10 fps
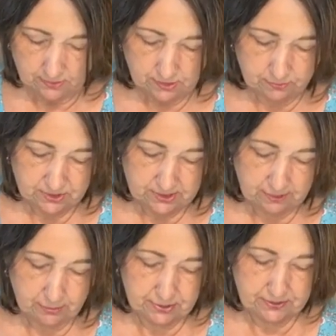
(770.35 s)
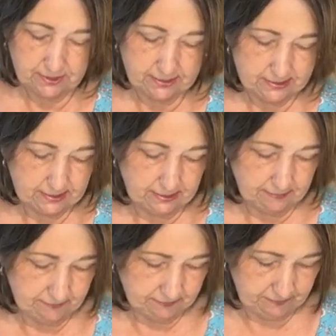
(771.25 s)
So I'm just going to put these
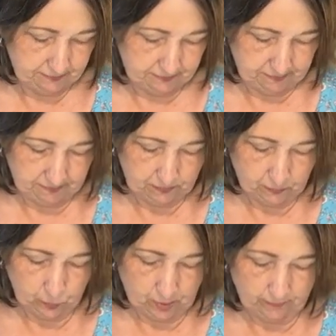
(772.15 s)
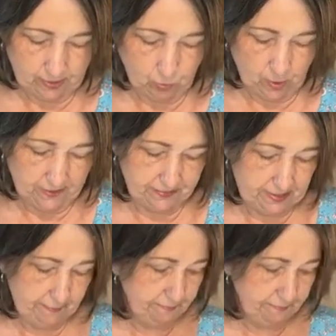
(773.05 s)
wherever I want